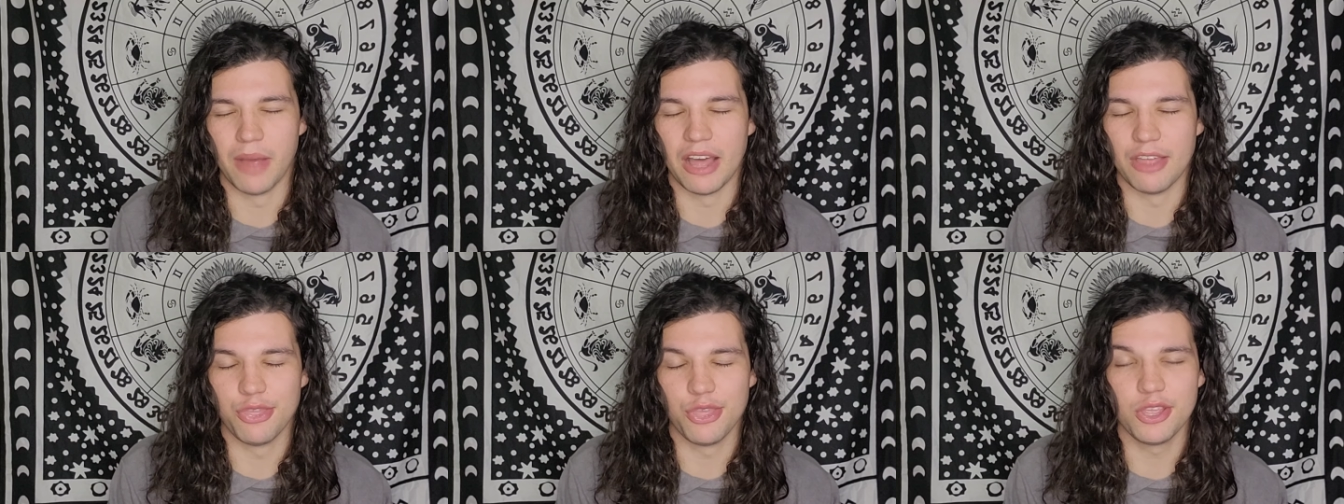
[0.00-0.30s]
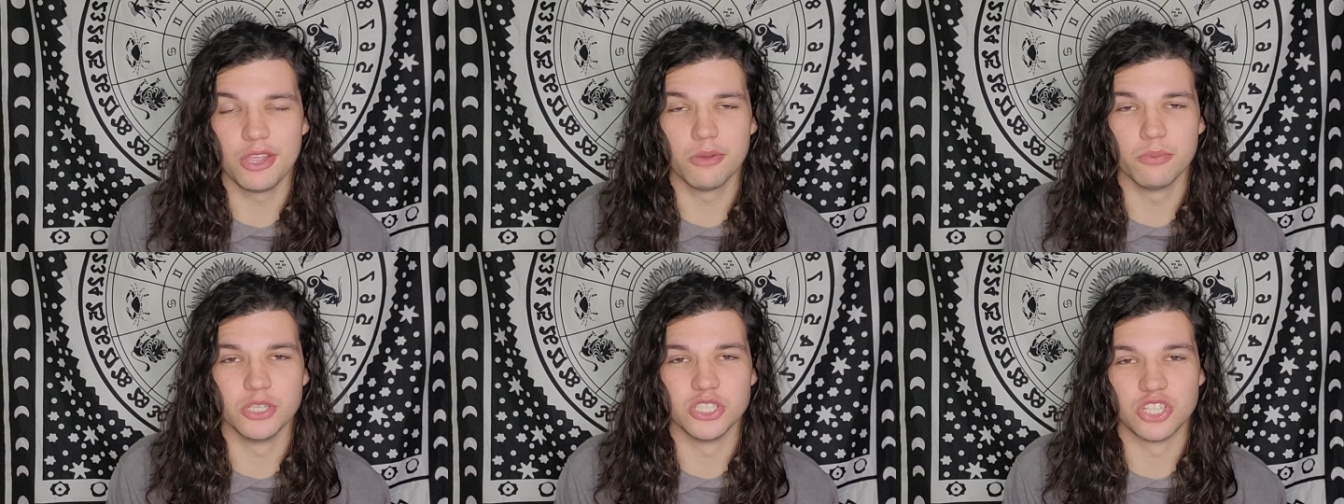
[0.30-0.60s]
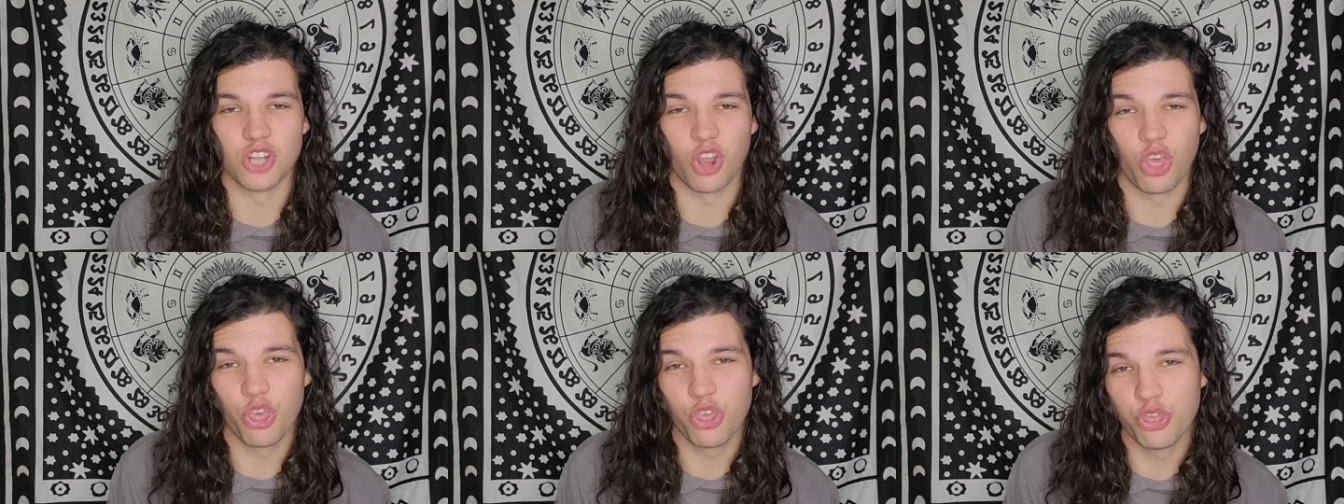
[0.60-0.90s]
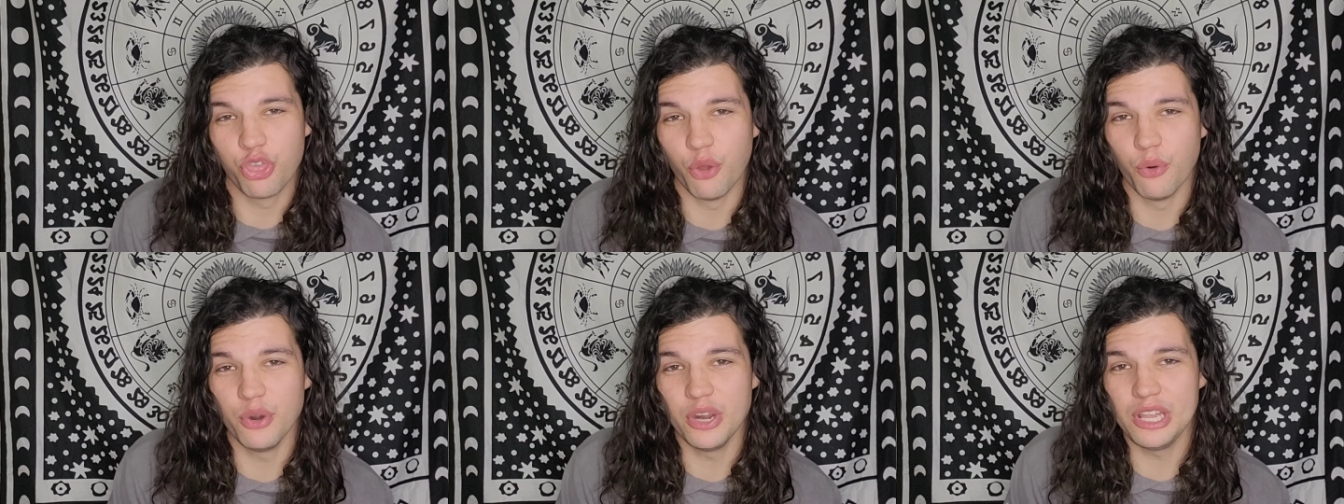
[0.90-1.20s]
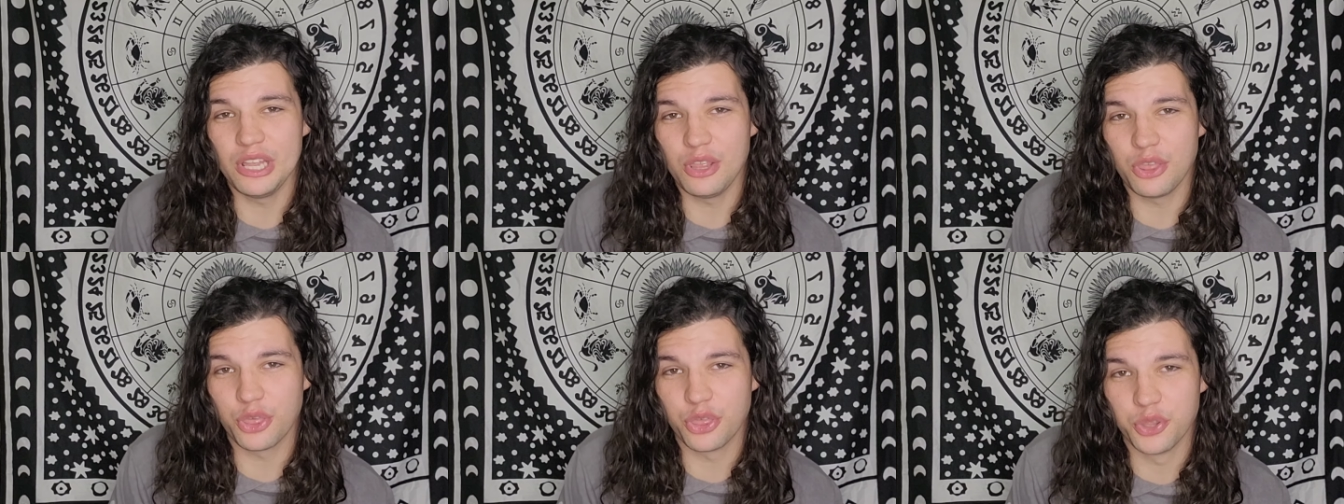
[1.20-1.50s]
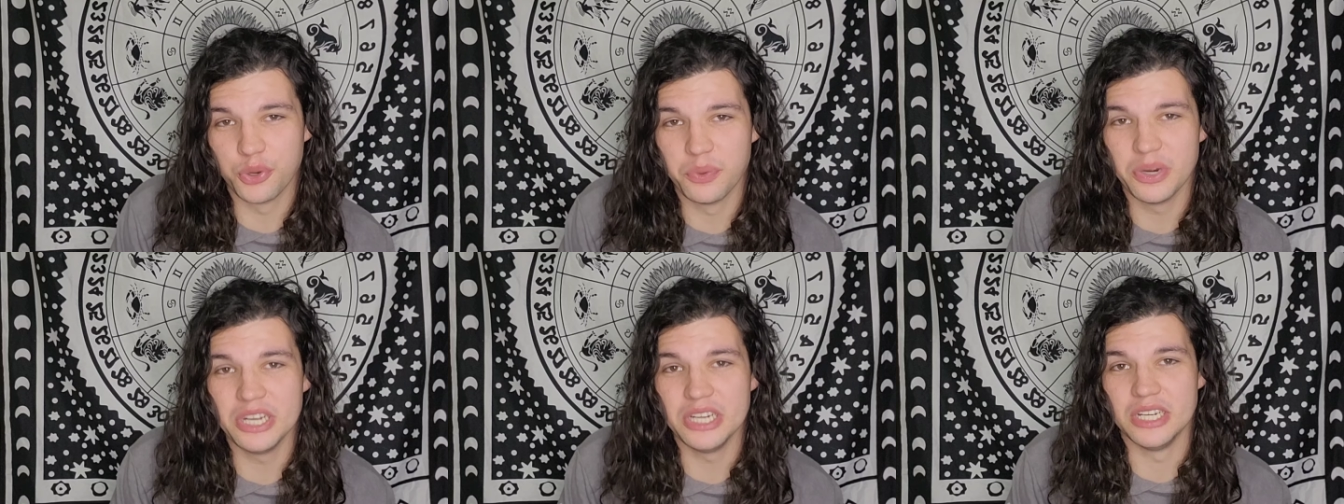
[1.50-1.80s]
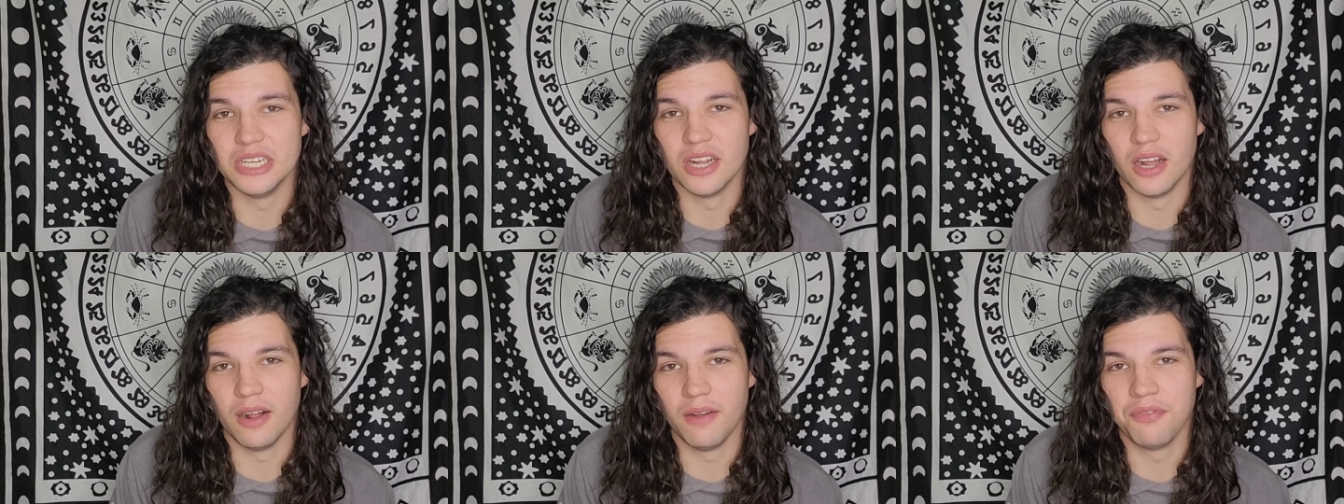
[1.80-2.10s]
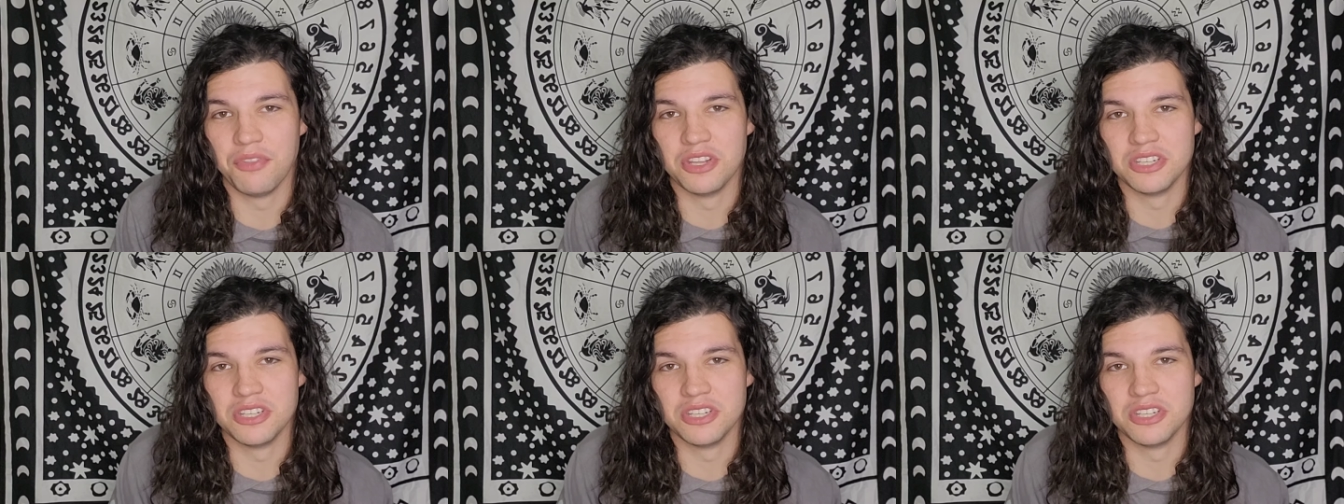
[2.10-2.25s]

I think it was 33 of